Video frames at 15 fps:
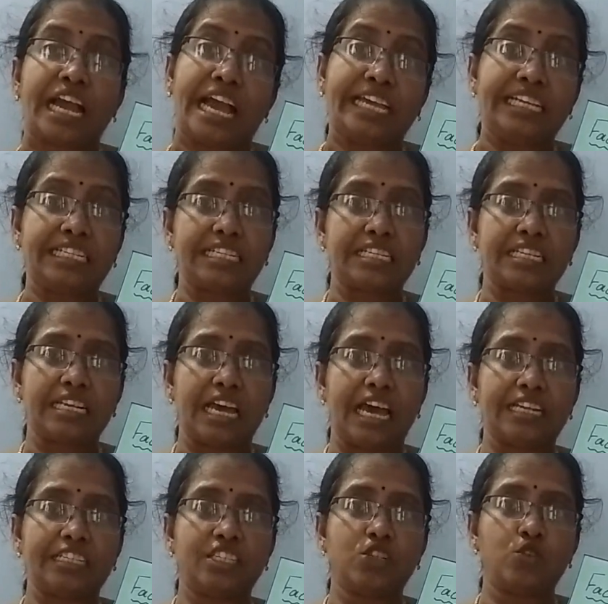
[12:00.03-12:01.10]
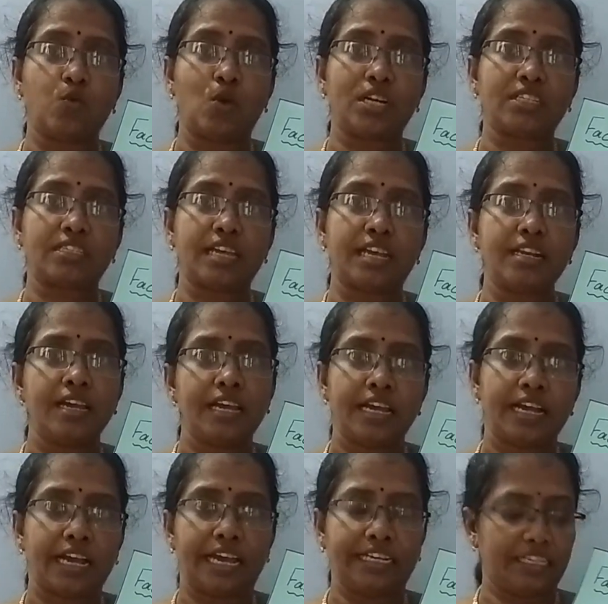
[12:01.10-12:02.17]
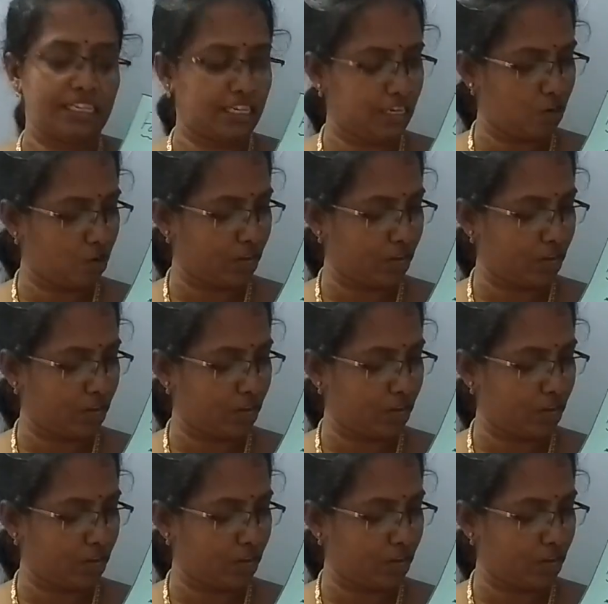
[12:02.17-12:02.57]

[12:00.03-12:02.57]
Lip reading: Height. Altitude, what is that? Height.